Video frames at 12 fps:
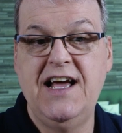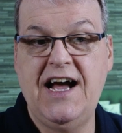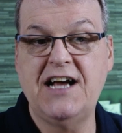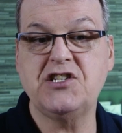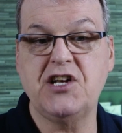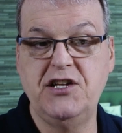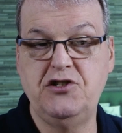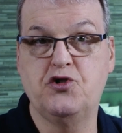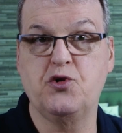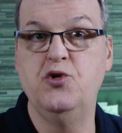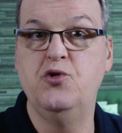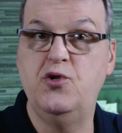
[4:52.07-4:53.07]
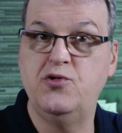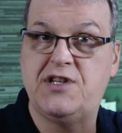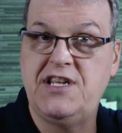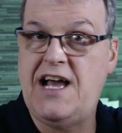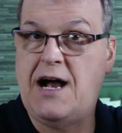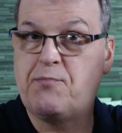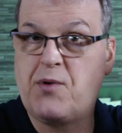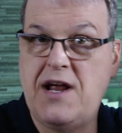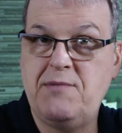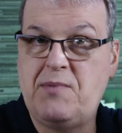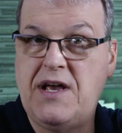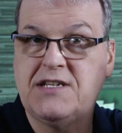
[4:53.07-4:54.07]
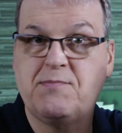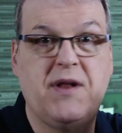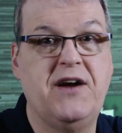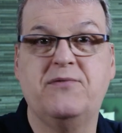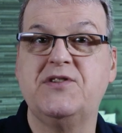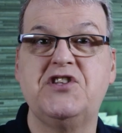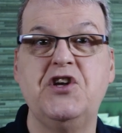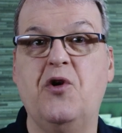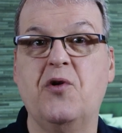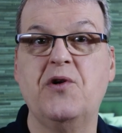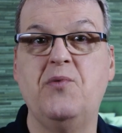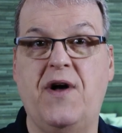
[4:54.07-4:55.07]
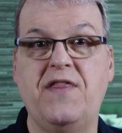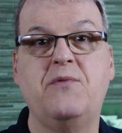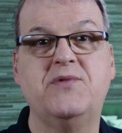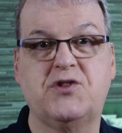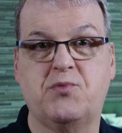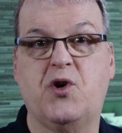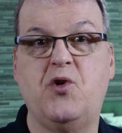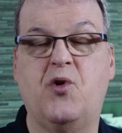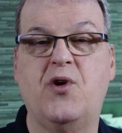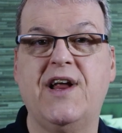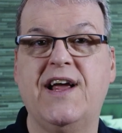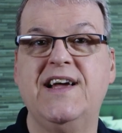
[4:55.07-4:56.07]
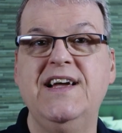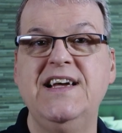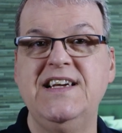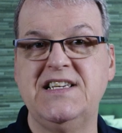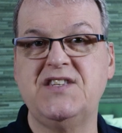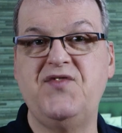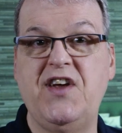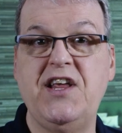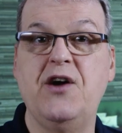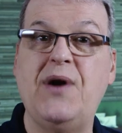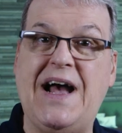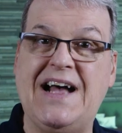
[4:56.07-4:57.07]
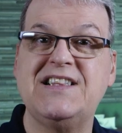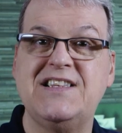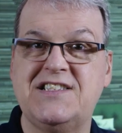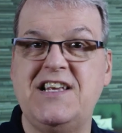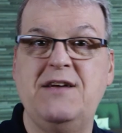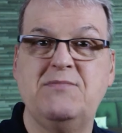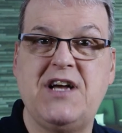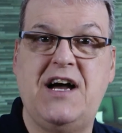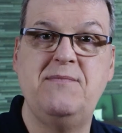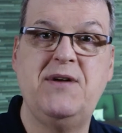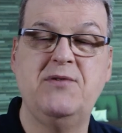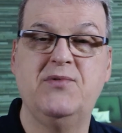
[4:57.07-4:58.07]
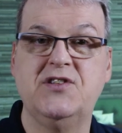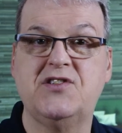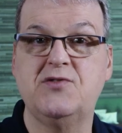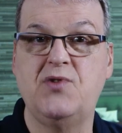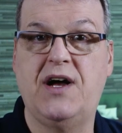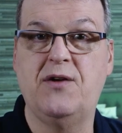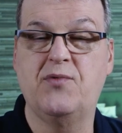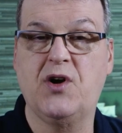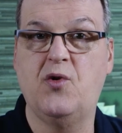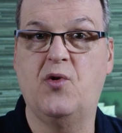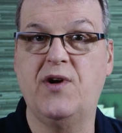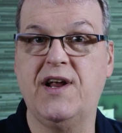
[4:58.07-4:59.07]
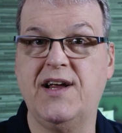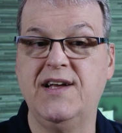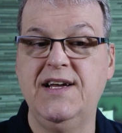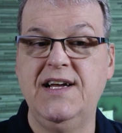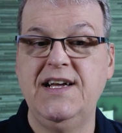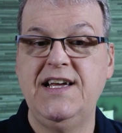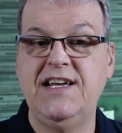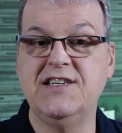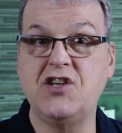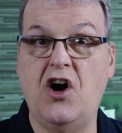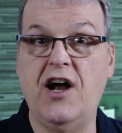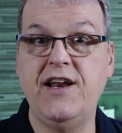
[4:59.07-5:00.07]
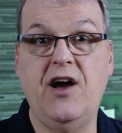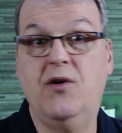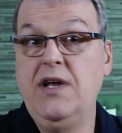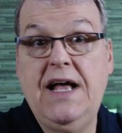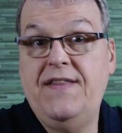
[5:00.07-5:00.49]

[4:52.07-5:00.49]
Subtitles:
Actually, Drew, who's the upright bass player, was the only one that was recording his video at the same time he was recording his audio.